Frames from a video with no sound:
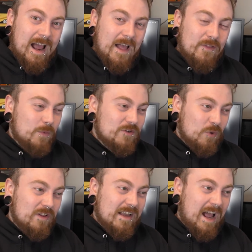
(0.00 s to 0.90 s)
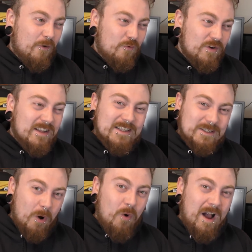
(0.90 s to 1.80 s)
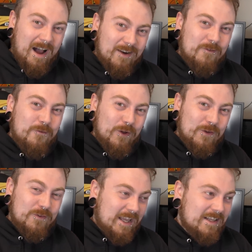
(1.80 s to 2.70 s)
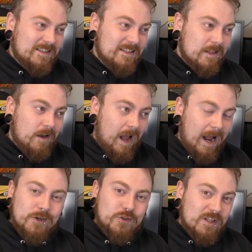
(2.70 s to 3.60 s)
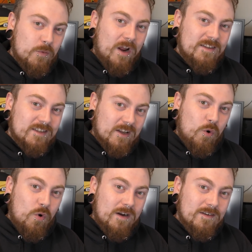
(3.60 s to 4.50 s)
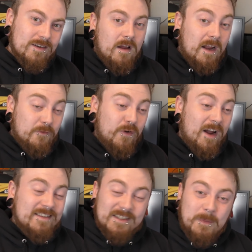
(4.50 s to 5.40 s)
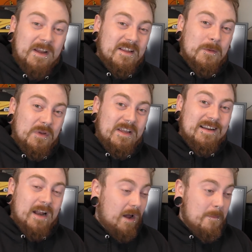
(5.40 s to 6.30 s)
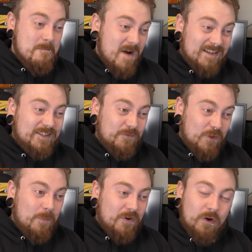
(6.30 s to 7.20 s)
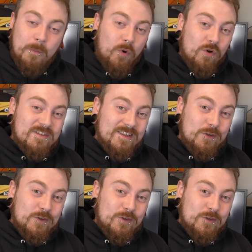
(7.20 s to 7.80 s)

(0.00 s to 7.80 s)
and there was only a really small handful of cases that actually went to court. In fact, despite there being a massive number of reports in